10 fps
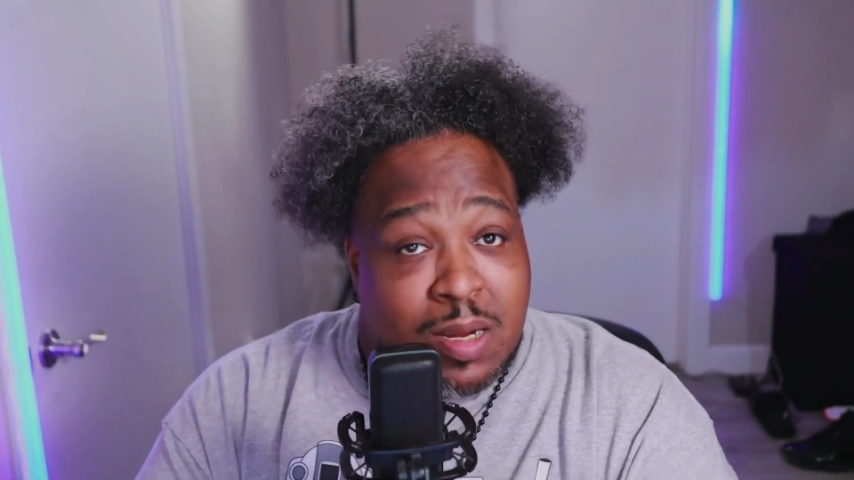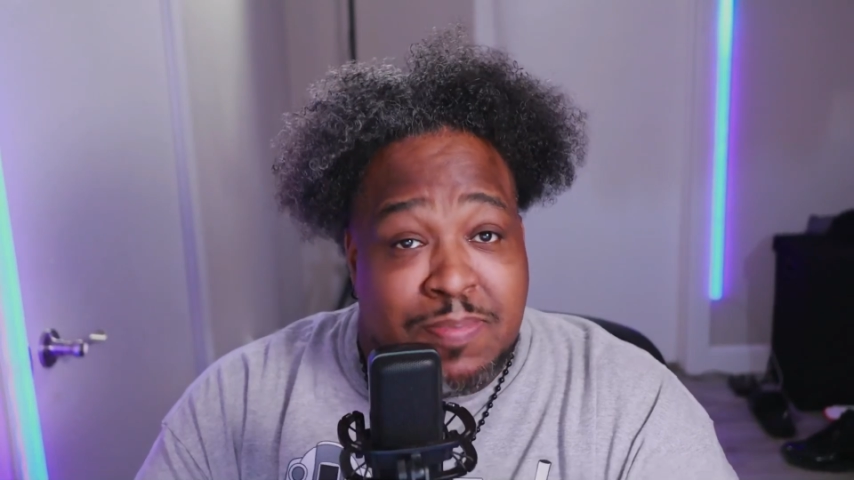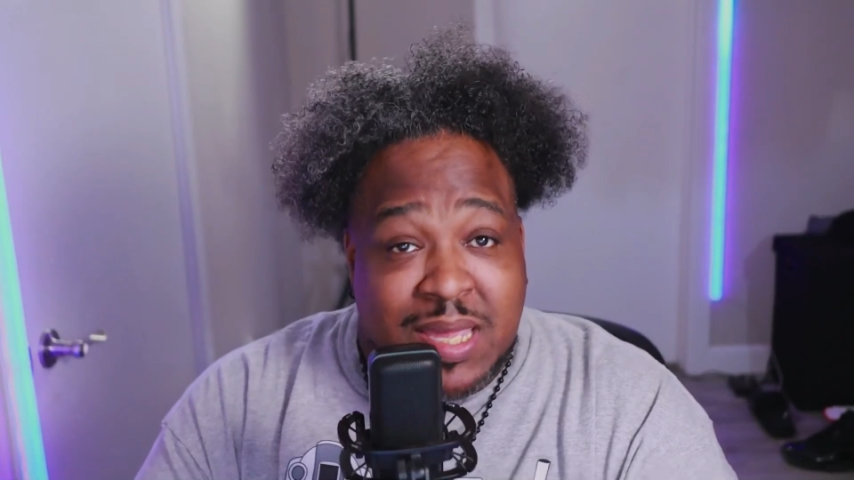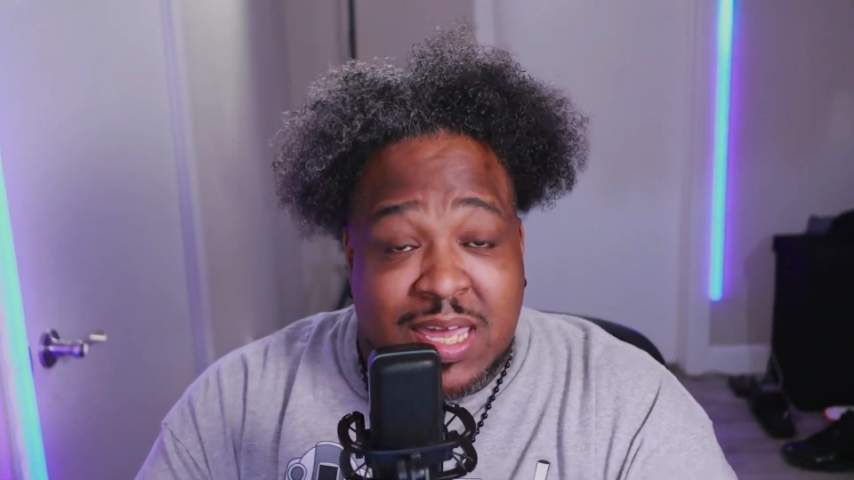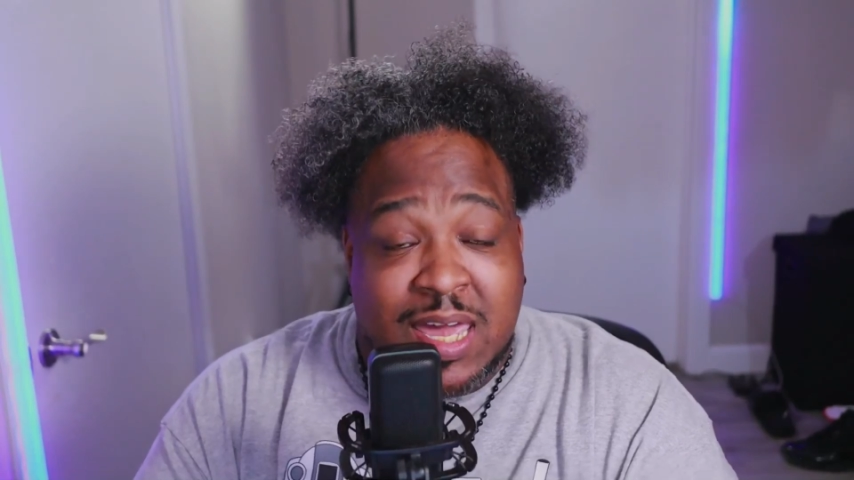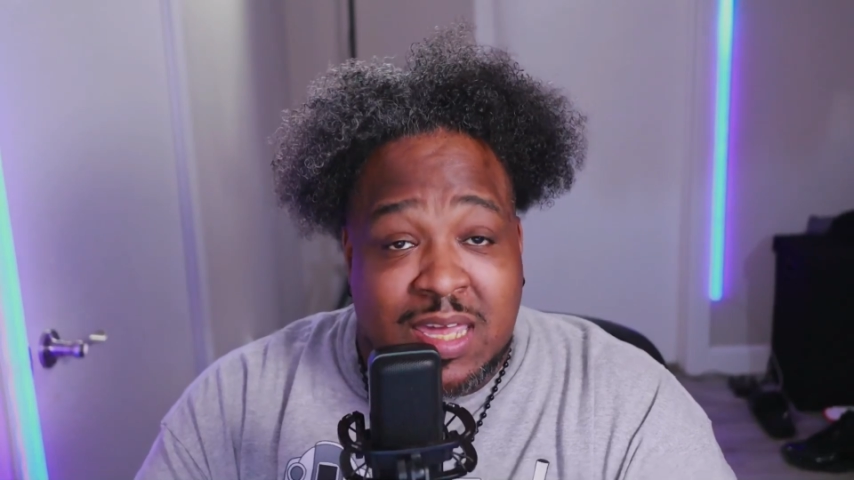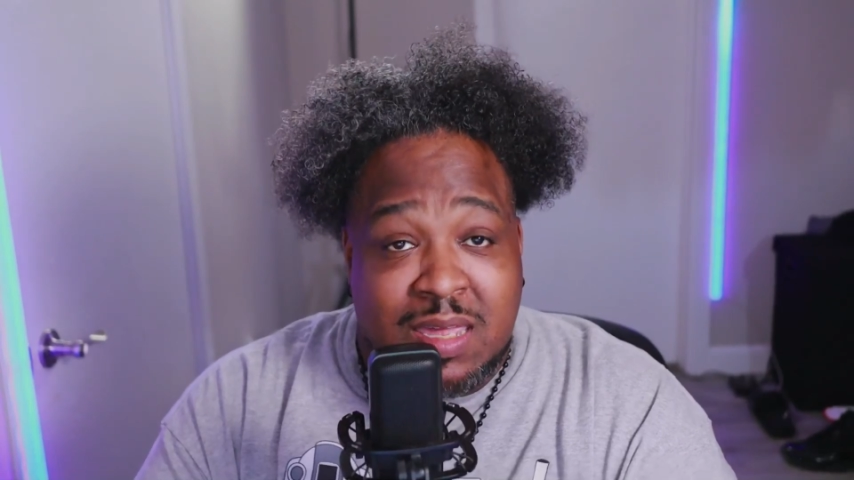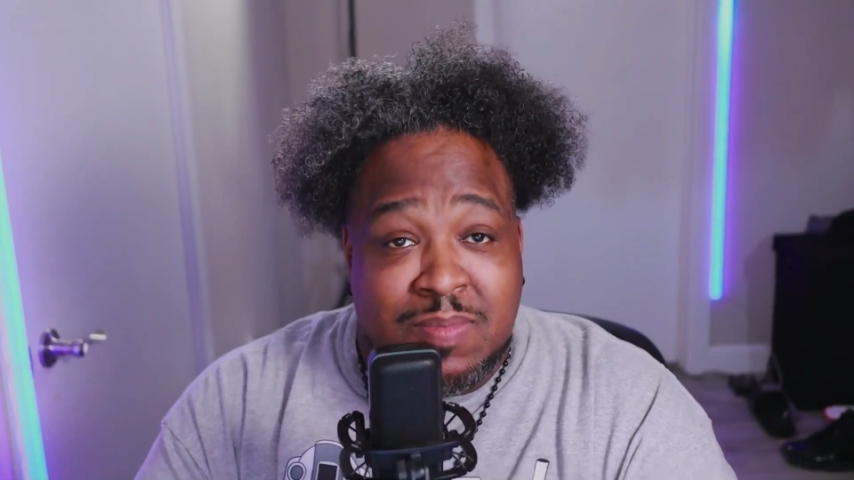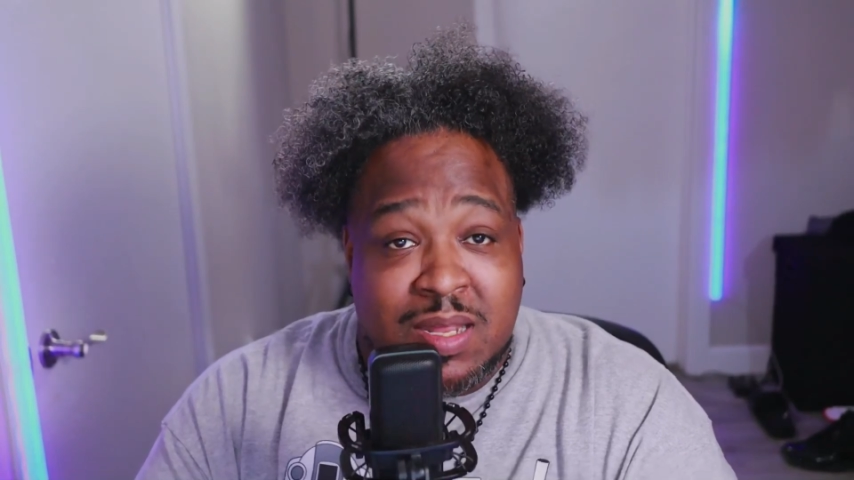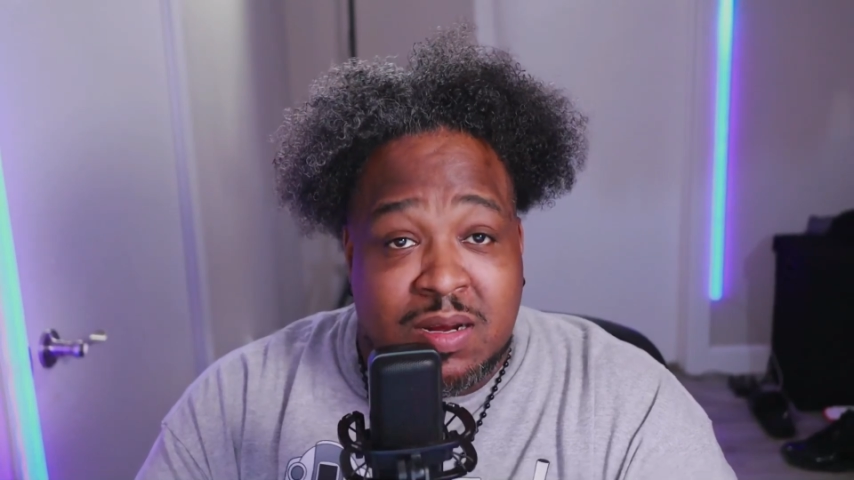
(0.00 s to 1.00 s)

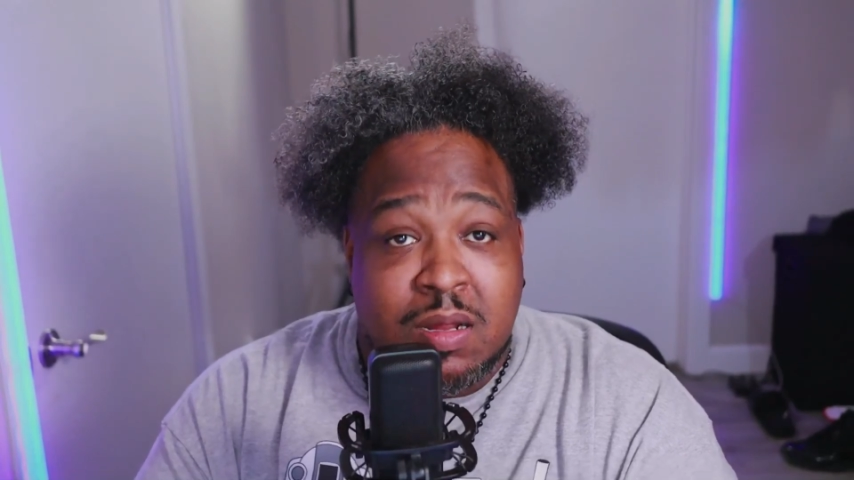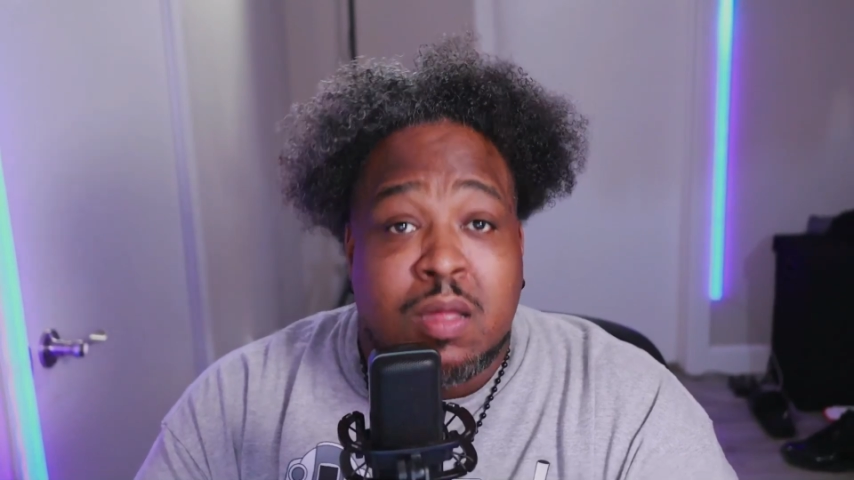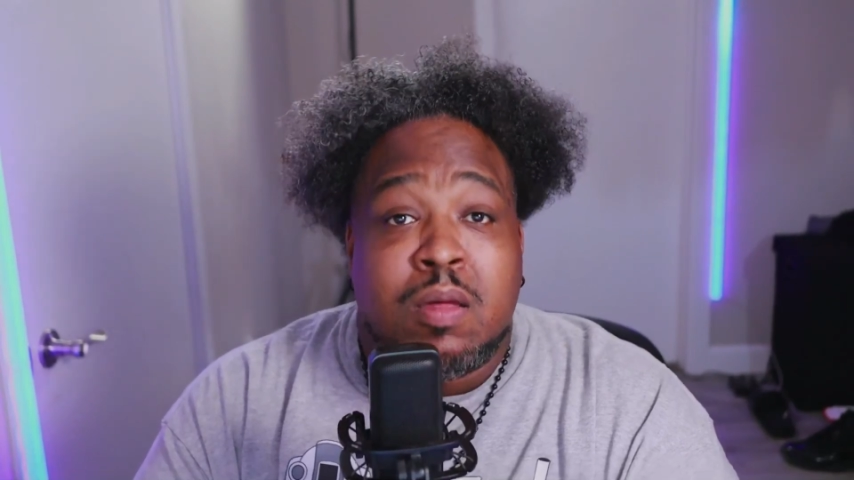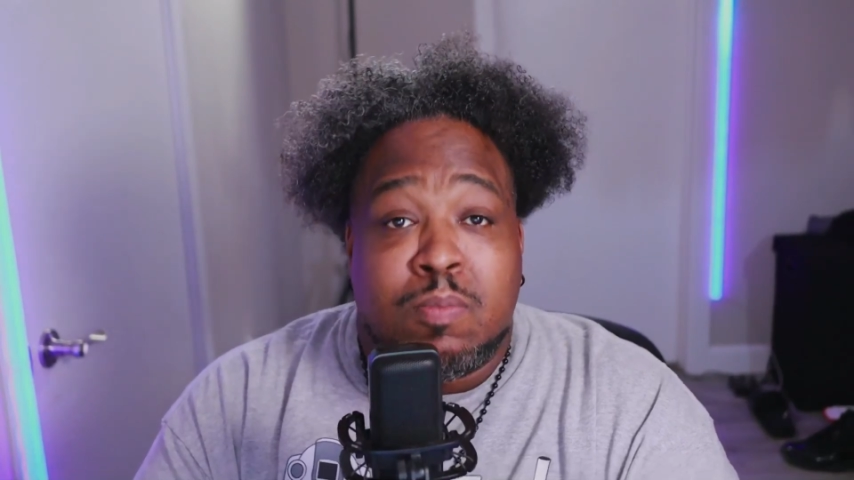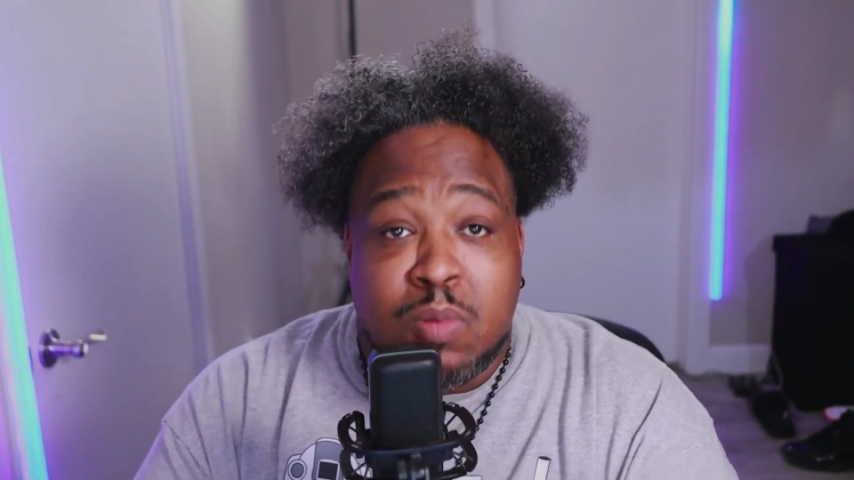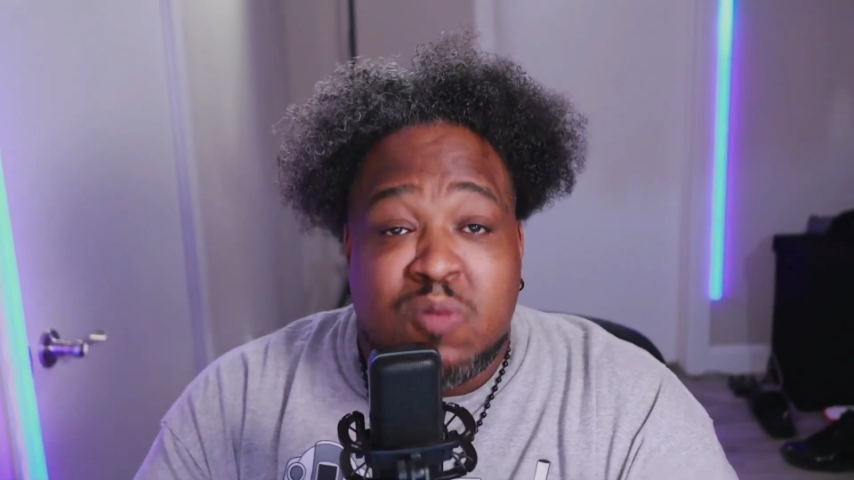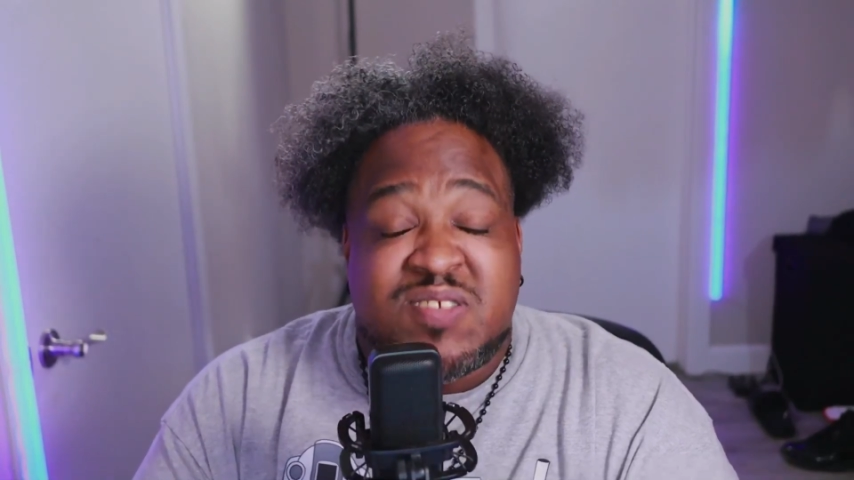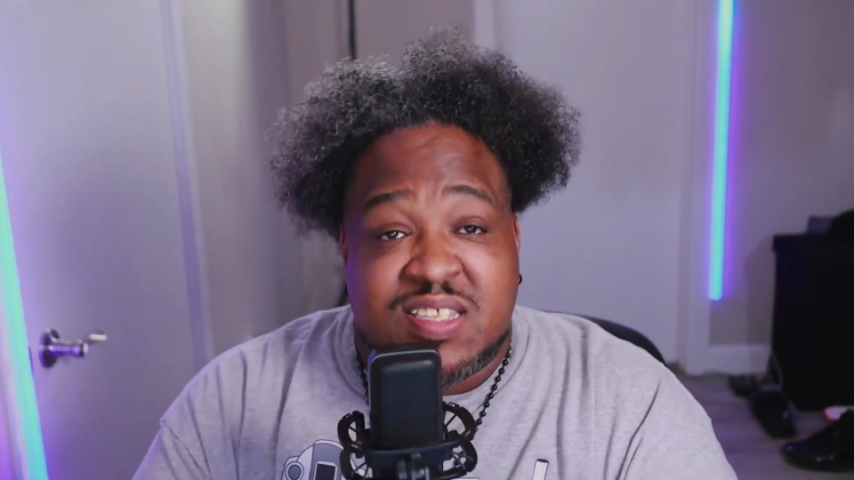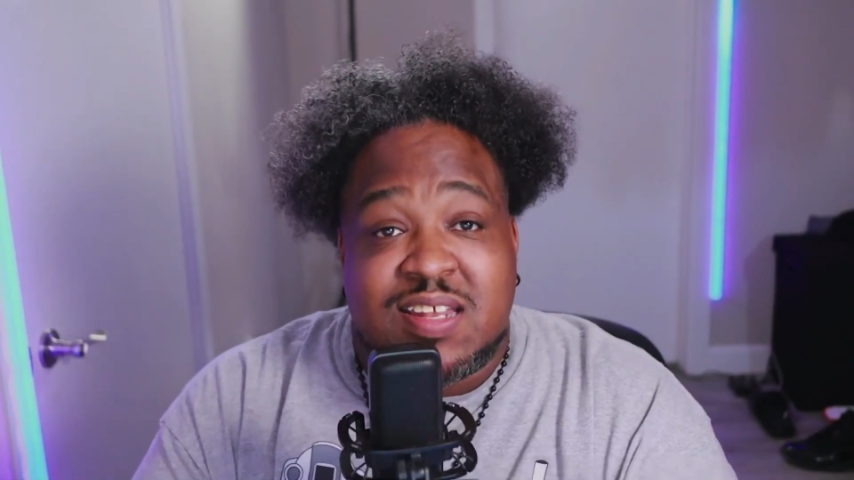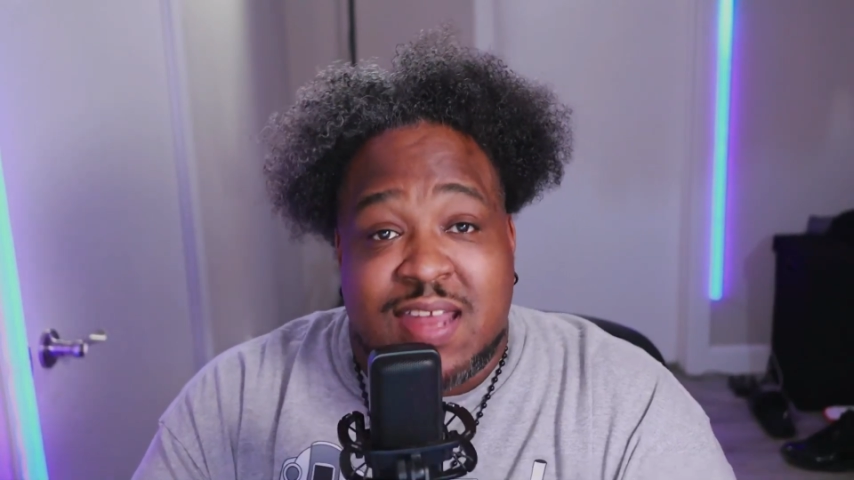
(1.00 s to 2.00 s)
PKE meter, move
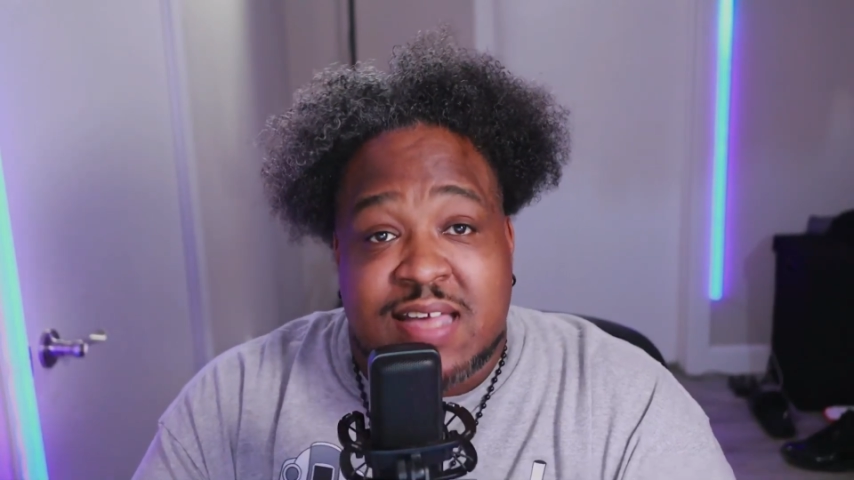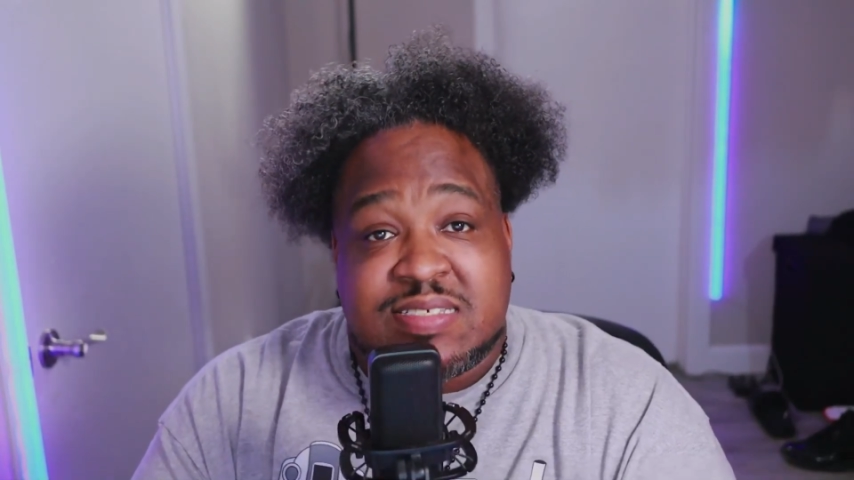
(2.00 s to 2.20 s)
to the next